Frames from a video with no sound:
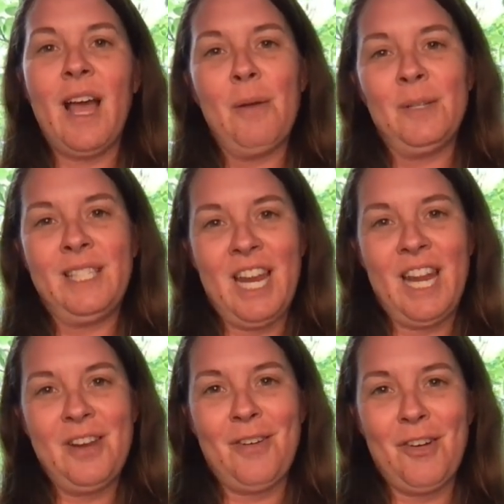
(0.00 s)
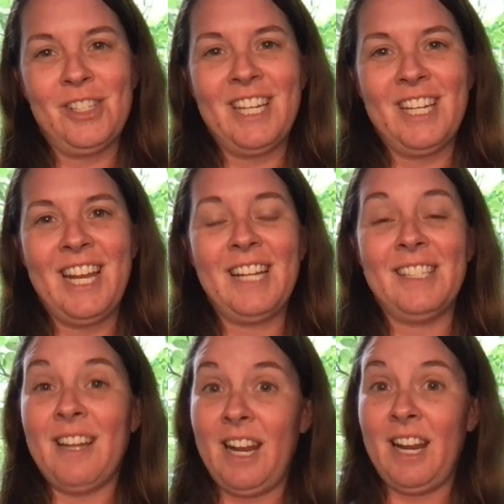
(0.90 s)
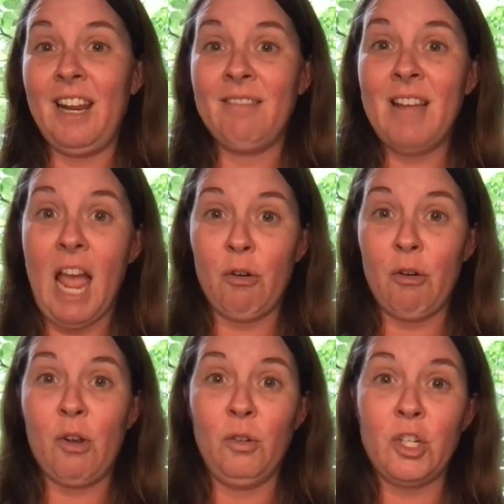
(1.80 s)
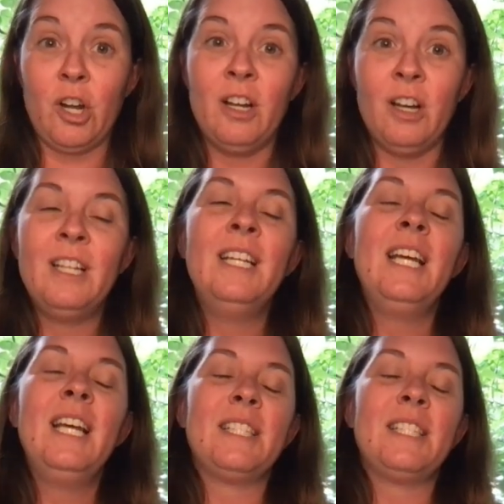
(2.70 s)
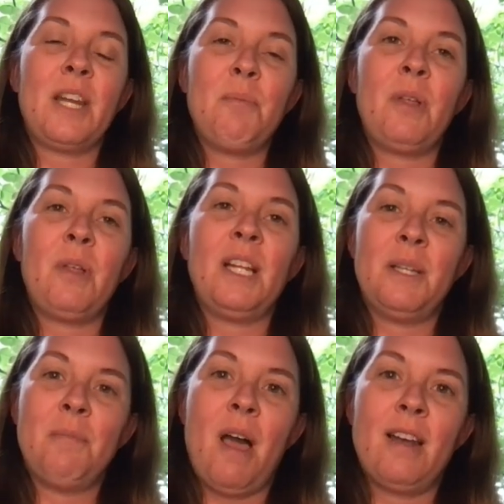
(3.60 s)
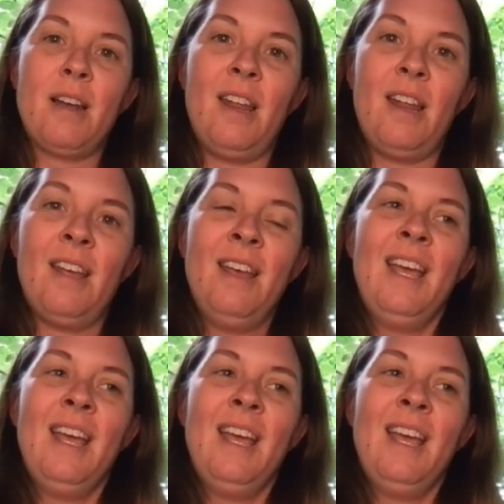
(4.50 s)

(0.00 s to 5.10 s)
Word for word: Iowa State University and study agriculture and study plants and botany.